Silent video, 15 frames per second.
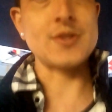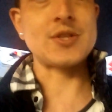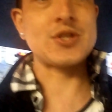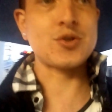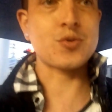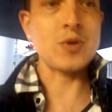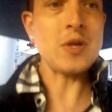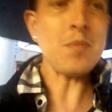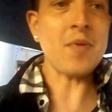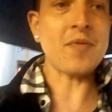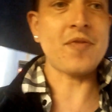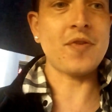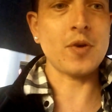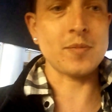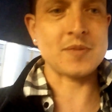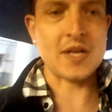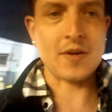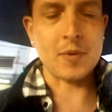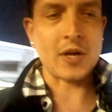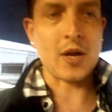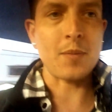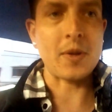stream of films that have
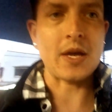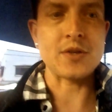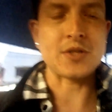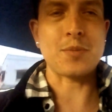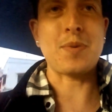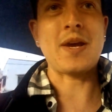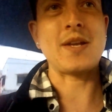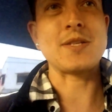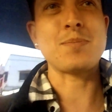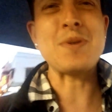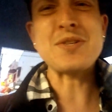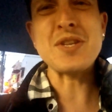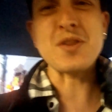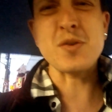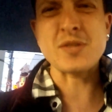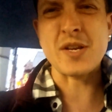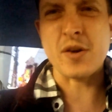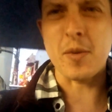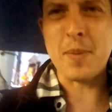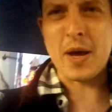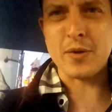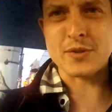been coming out in Japan, especially those that are
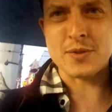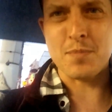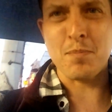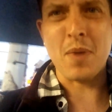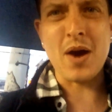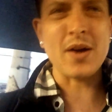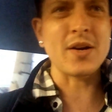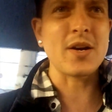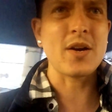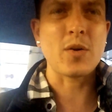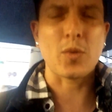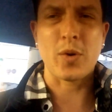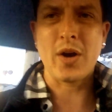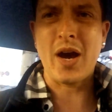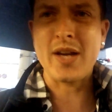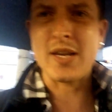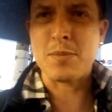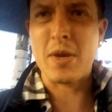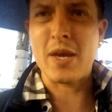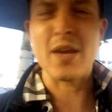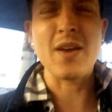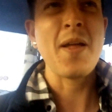about manga or
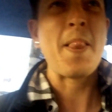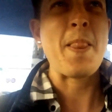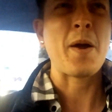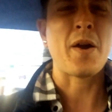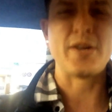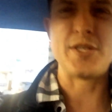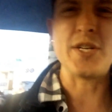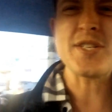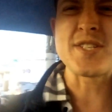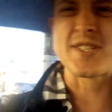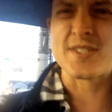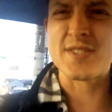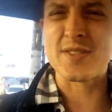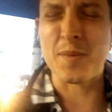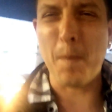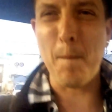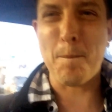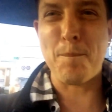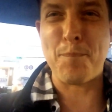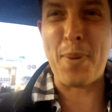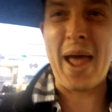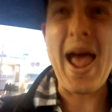anime, are just
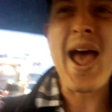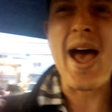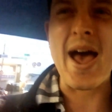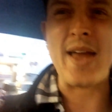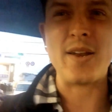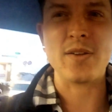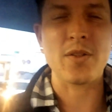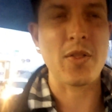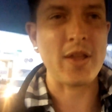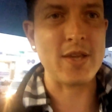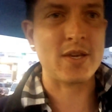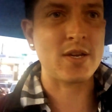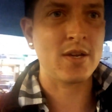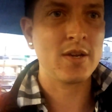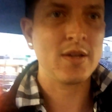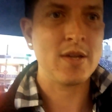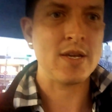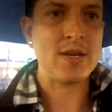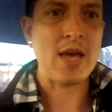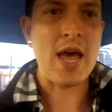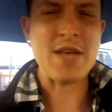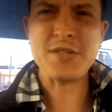bad. Like,
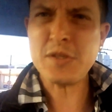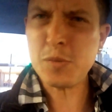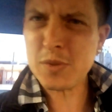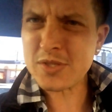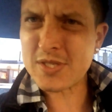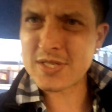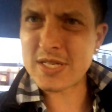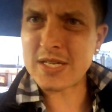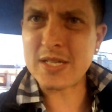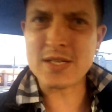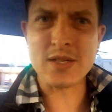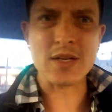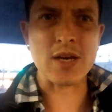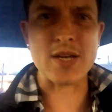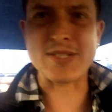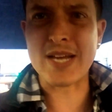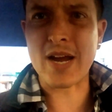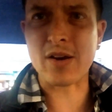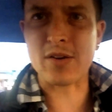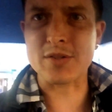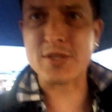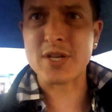has anyone seen
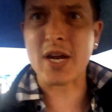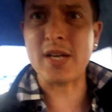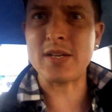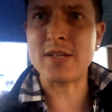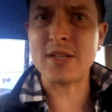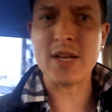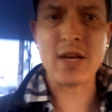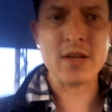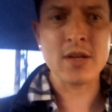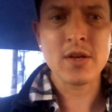Attack on Titan yet?